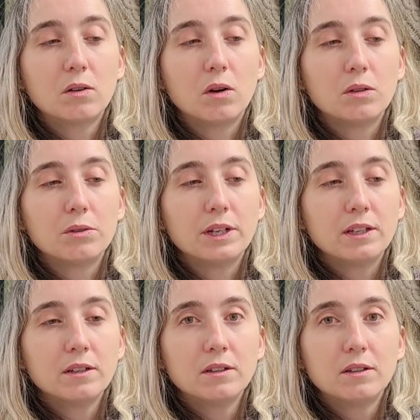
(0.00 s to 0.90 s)

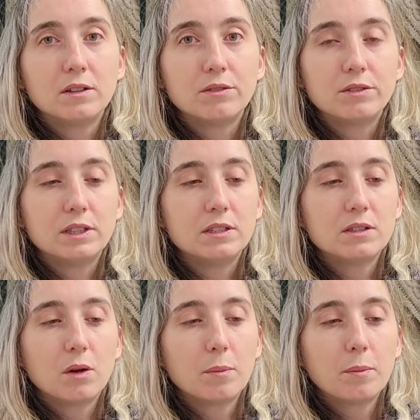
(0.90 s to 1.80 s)
coloring of
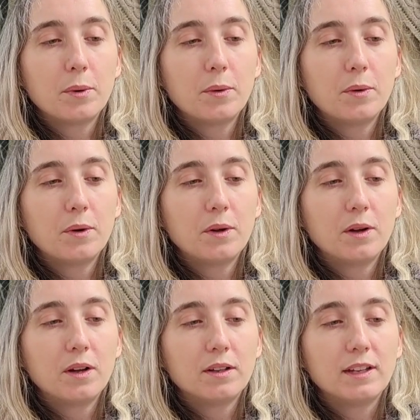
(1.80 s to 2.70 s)
this top.
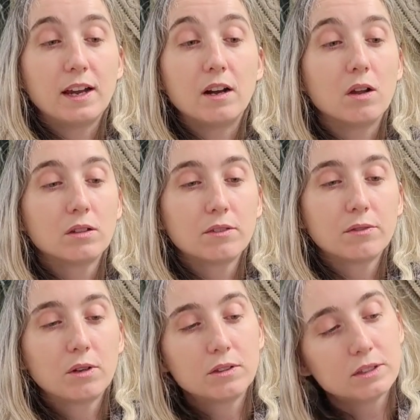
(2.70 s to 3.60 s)
There are a lot
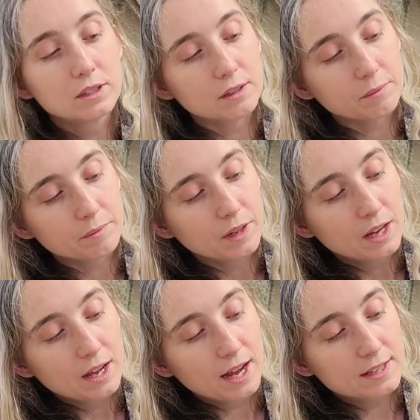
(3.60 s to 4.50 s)
of colors.
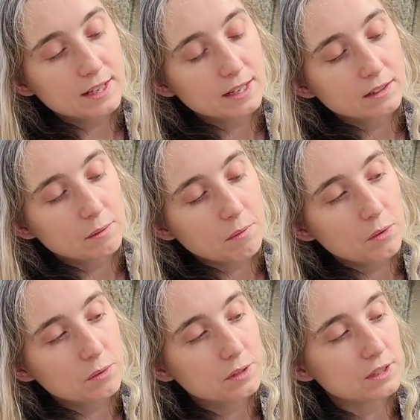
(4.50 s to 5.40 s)
I think the
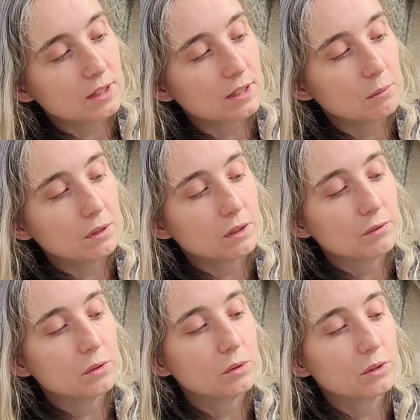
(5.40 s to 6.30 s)
most is a little bit
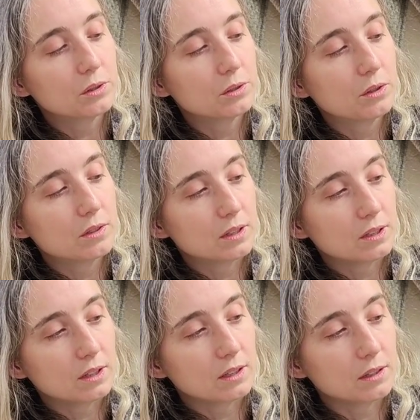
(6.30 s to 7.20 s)
of turquoise
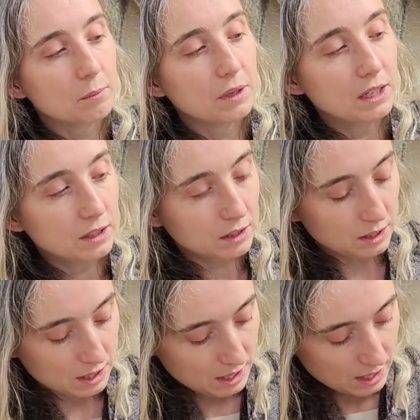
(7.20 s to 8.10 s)
and the pink.
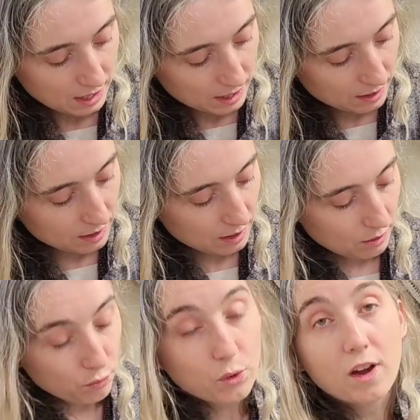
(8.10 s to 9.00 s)
And
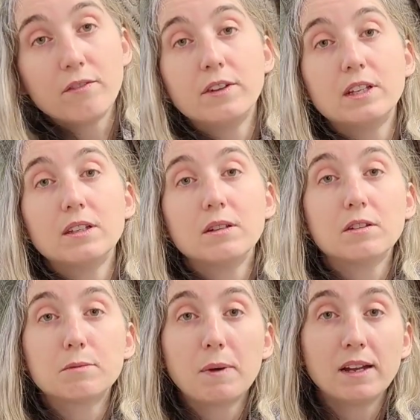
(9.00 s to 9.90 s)
if you have it
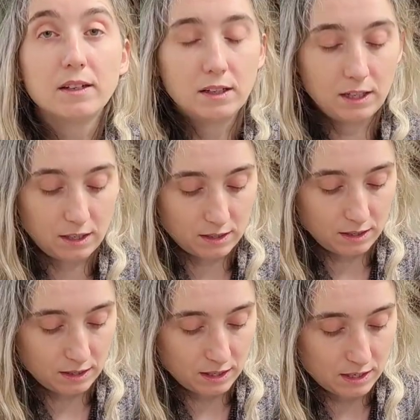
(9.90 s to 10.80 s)
spun
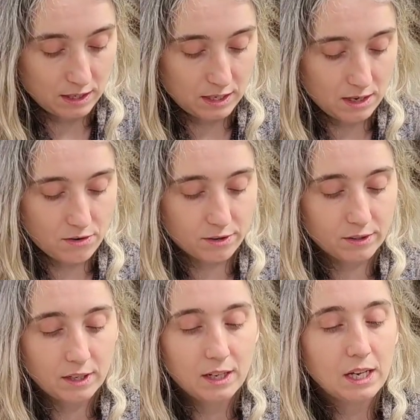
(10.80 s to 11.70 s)
in a
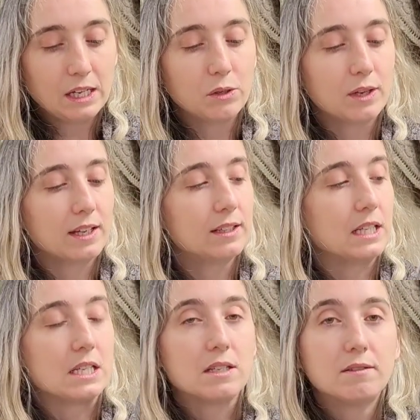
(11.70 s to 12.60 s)
yarn, you get
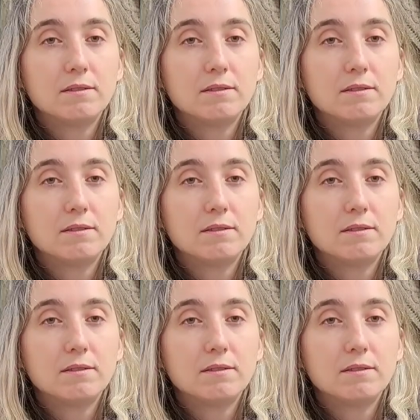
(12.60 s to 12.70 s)
this.